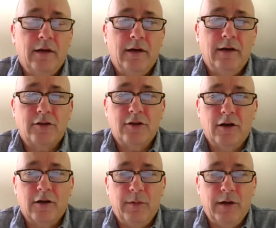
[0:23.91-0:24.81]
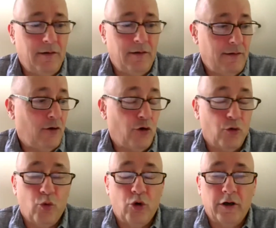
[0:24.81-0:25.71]
to talk about
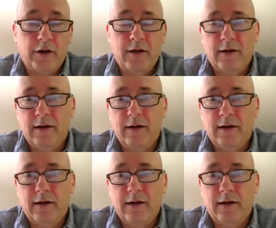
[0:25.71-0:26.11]
her work